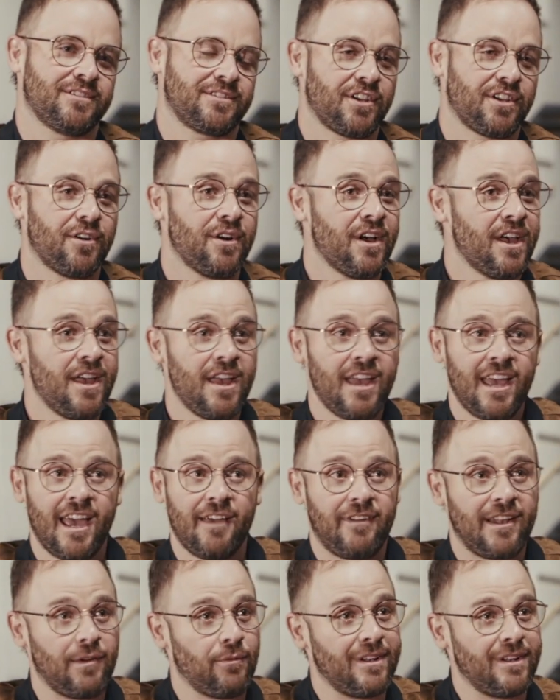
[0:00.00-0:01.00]
So
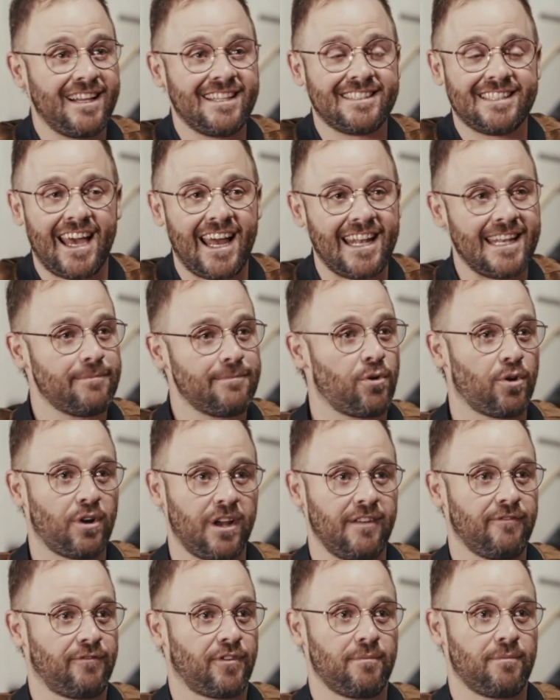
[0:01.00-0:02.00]
if anyone needs any more
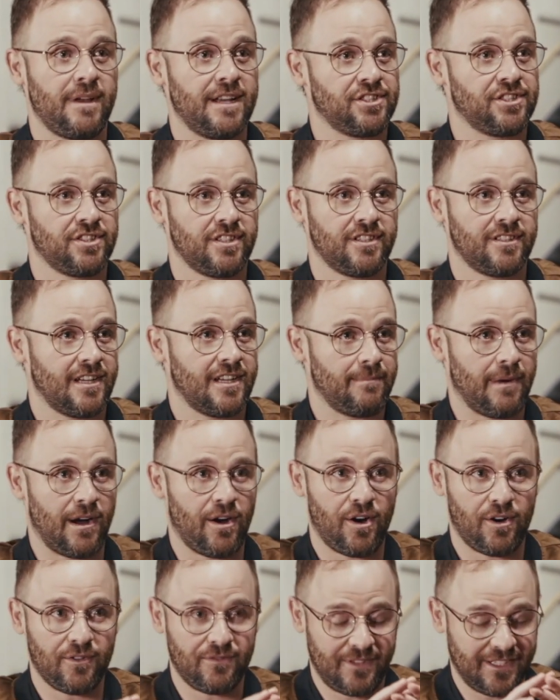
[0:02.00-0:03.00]
information
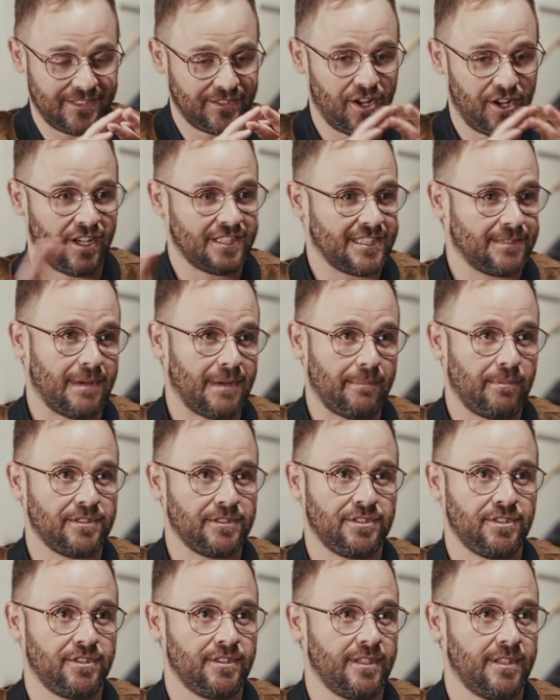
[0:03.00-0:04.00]
about this awesome
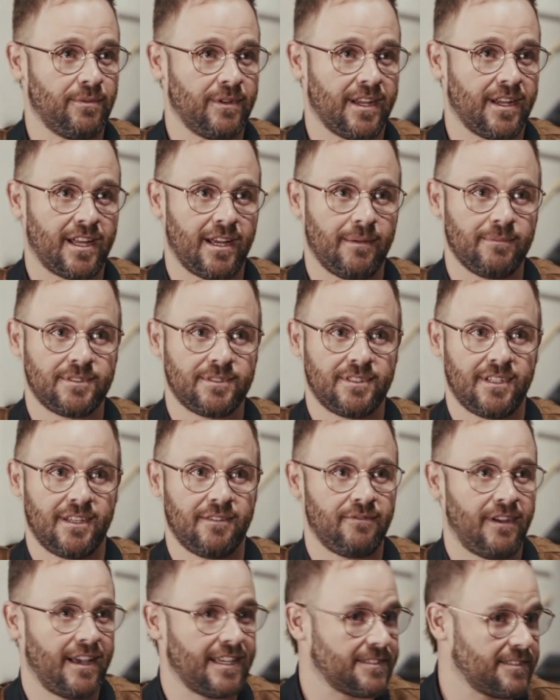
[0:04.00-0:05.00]
opportunity when it comes to
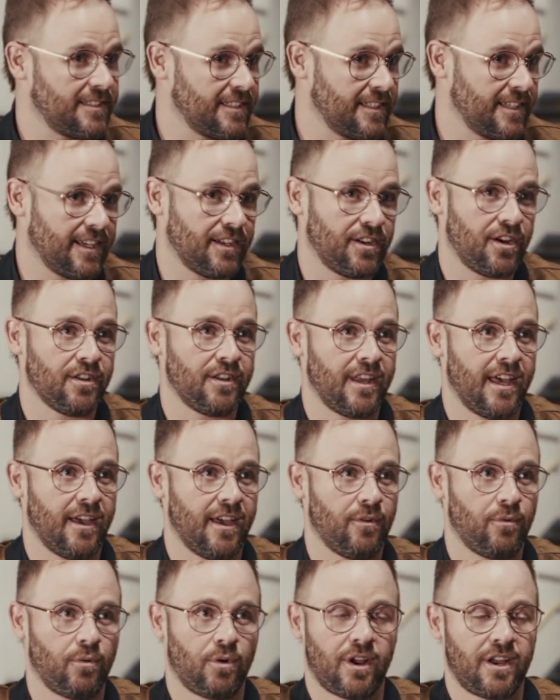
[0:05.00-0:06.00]
investing and all
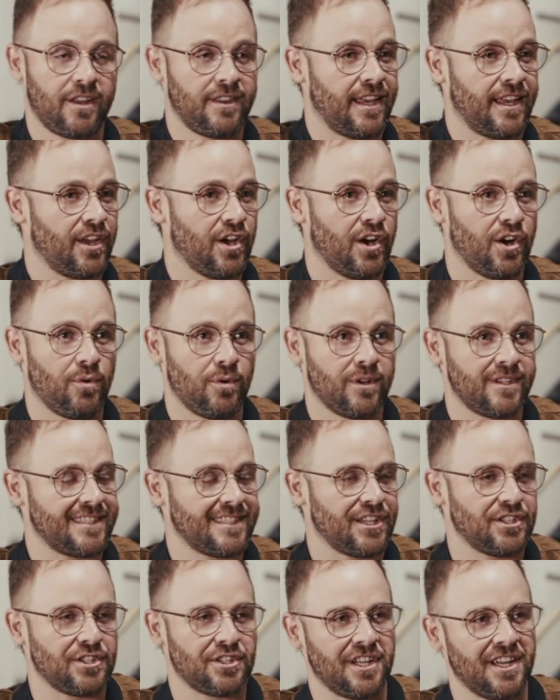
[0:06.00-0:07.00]
that, where can they go? What does
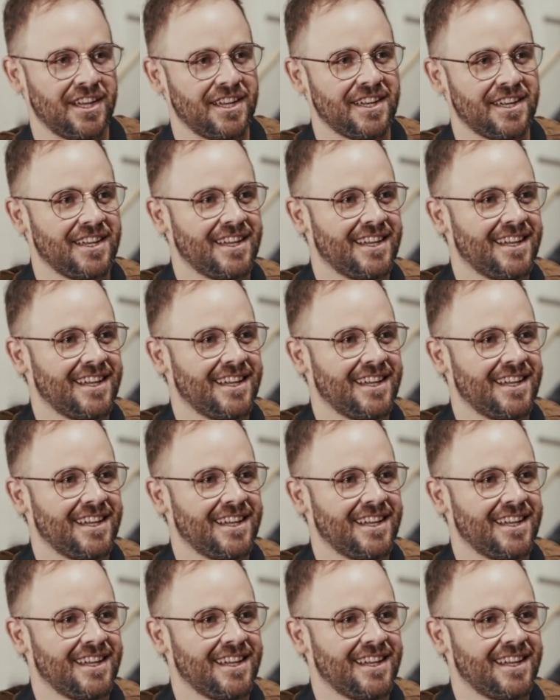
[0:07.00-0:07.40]
that look like?